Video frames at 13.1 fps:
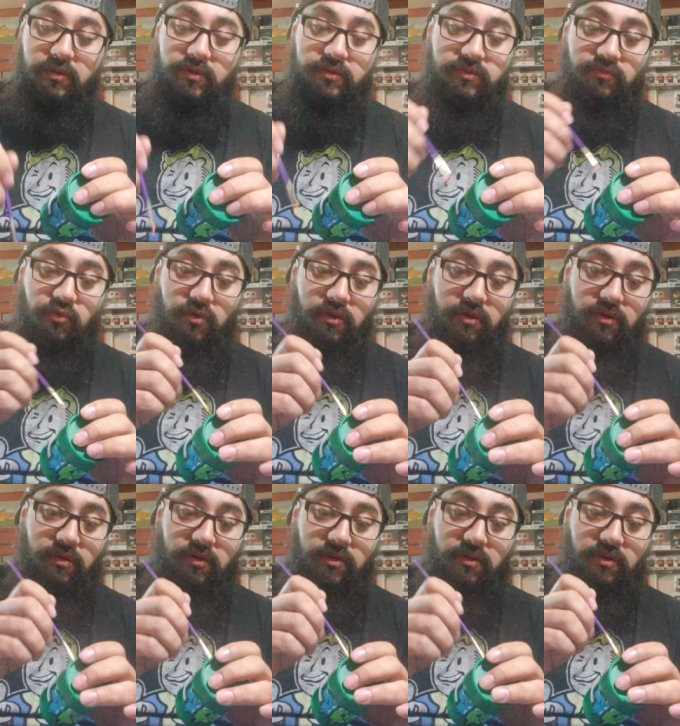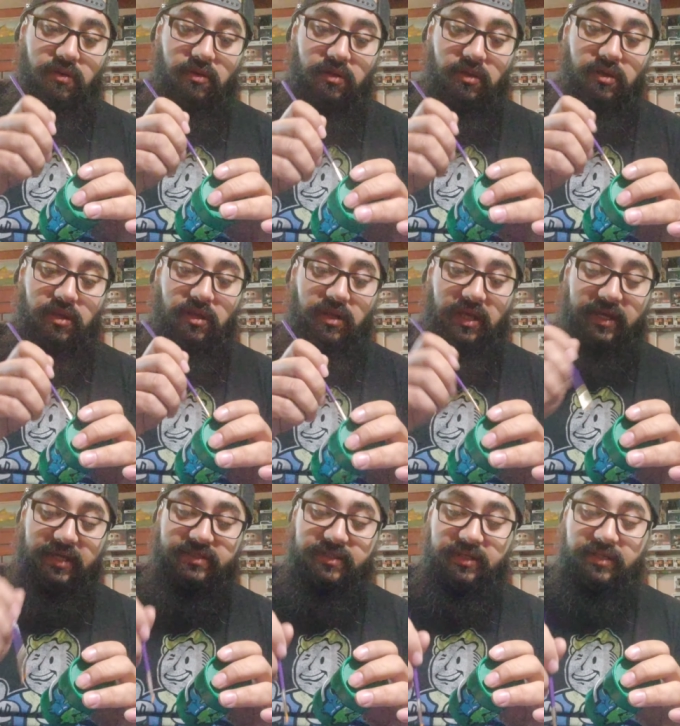some more. And like I
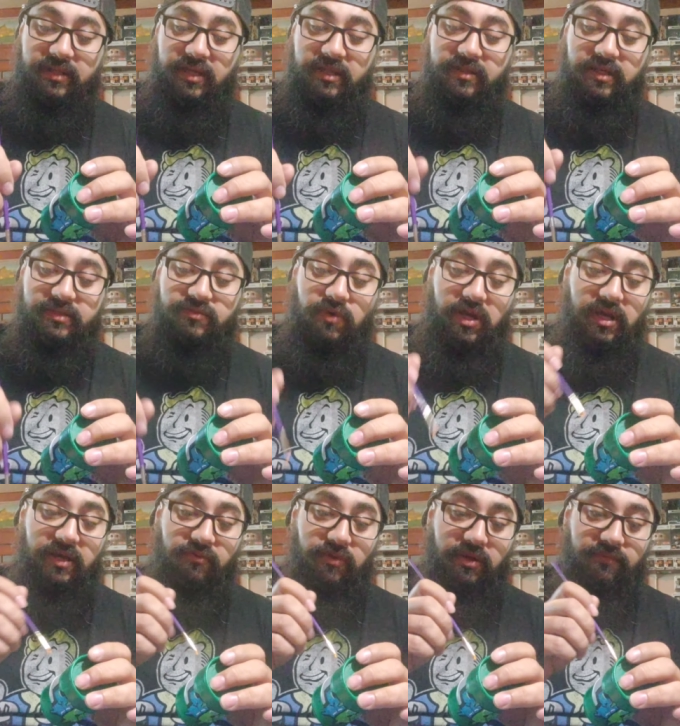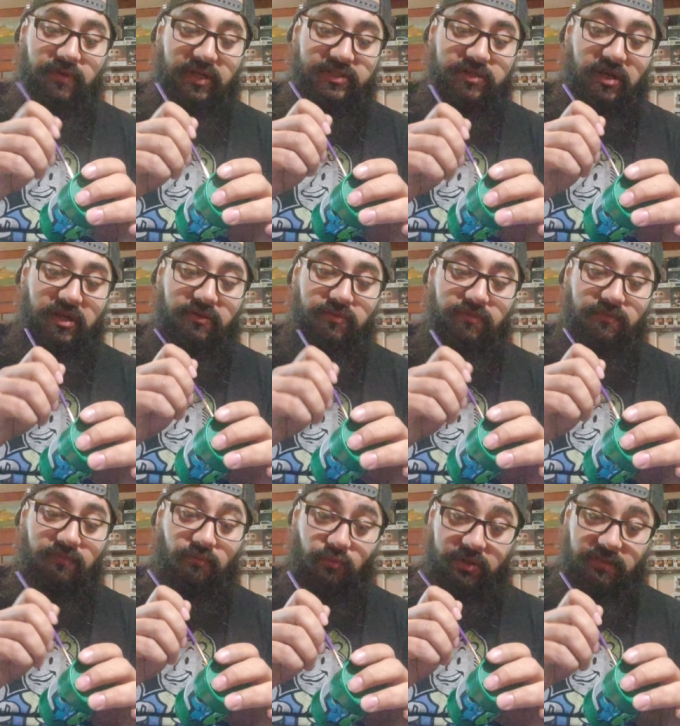said, that's why whenever I shot it
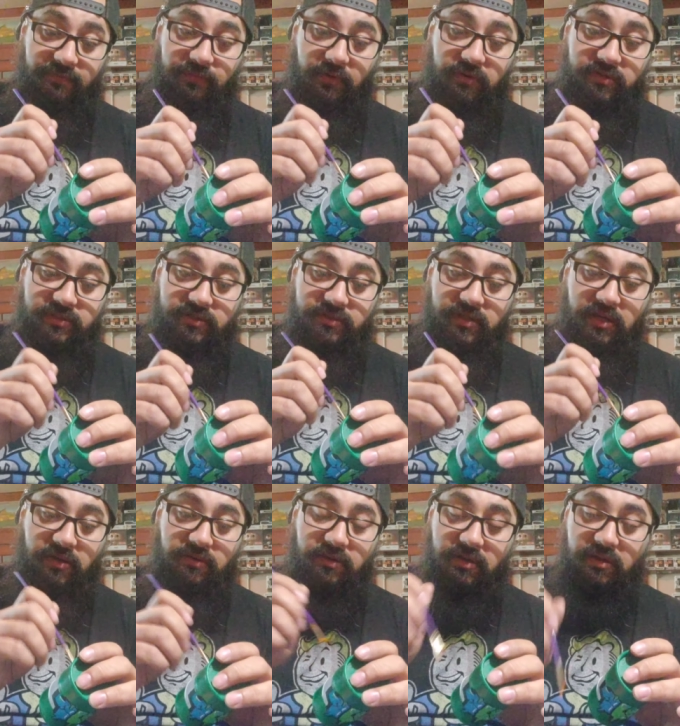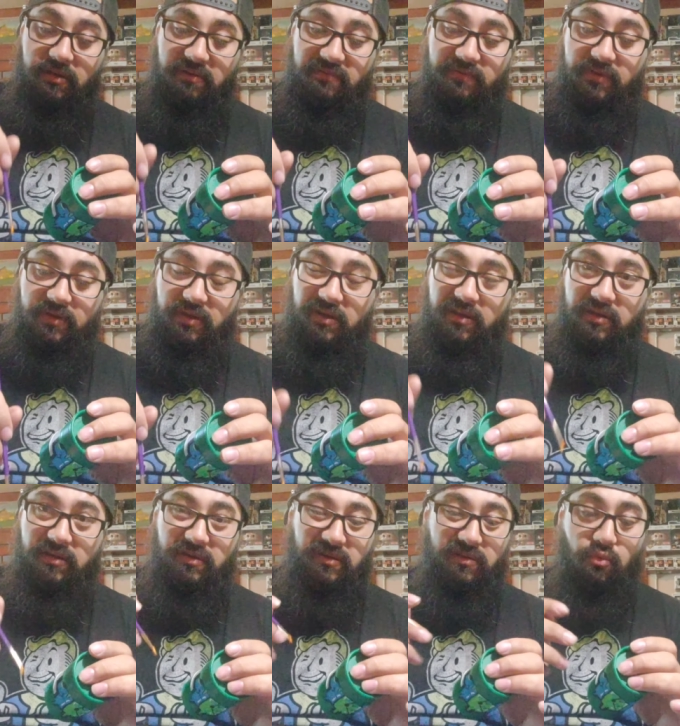with the first coat of
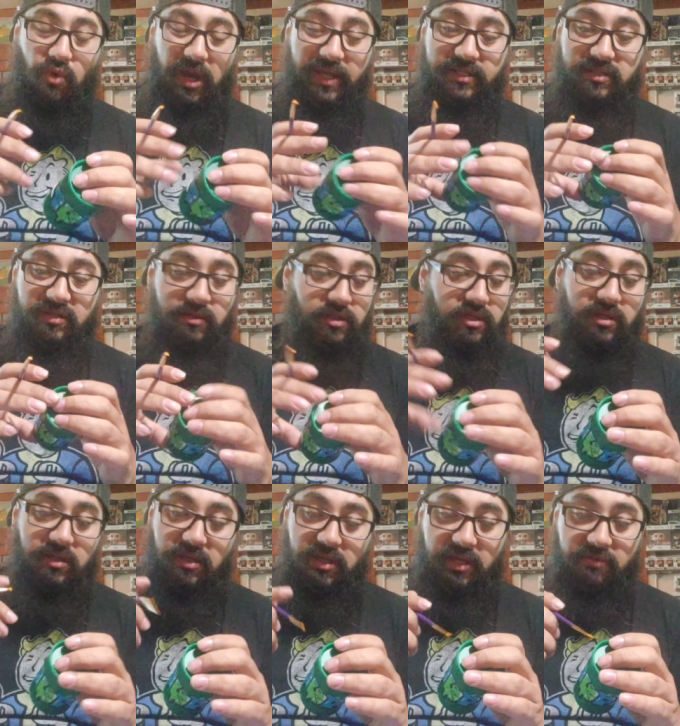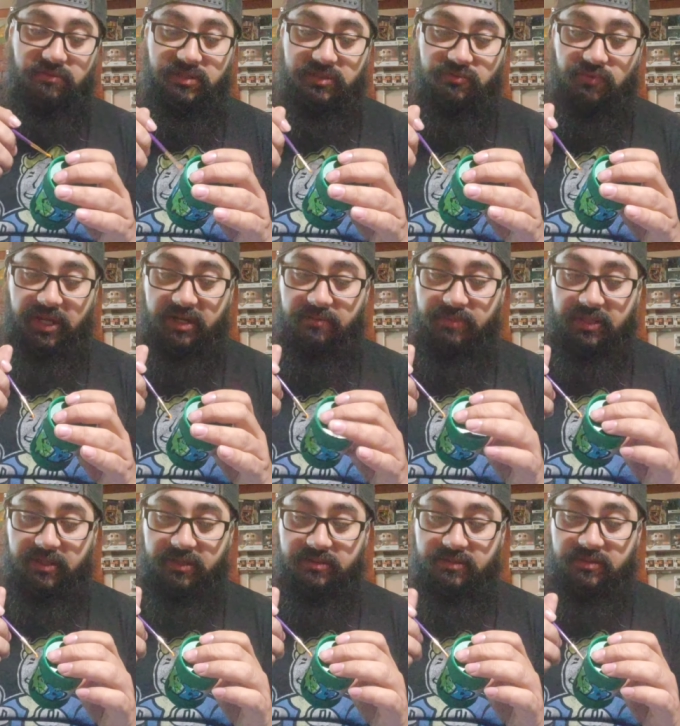white, it was just random,
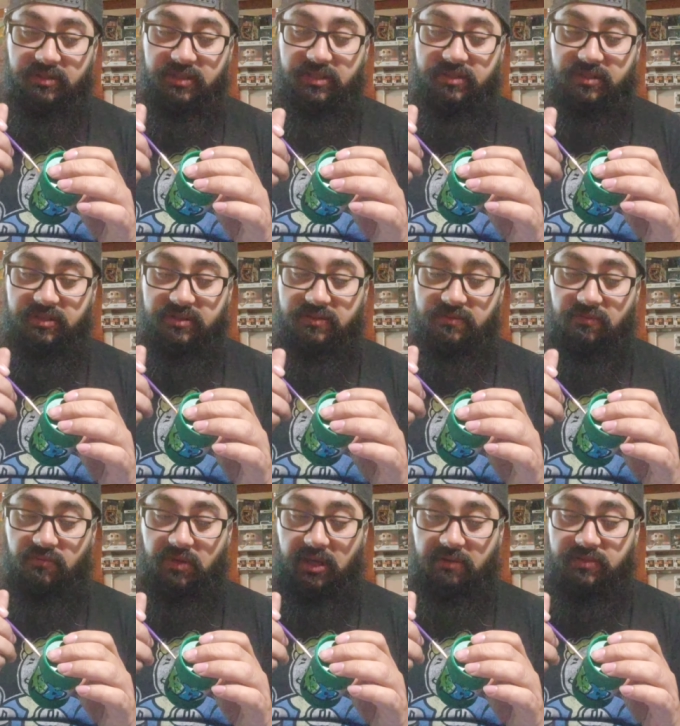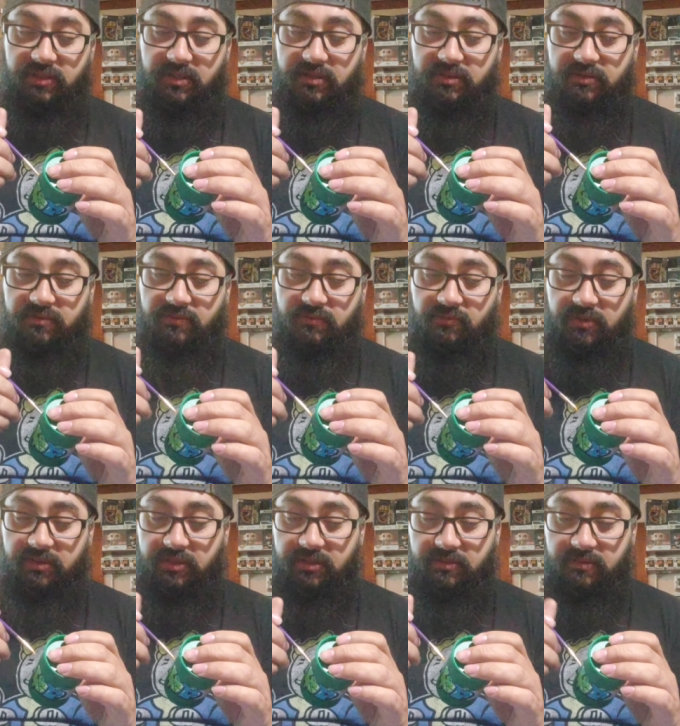because this is what I was going to do with it.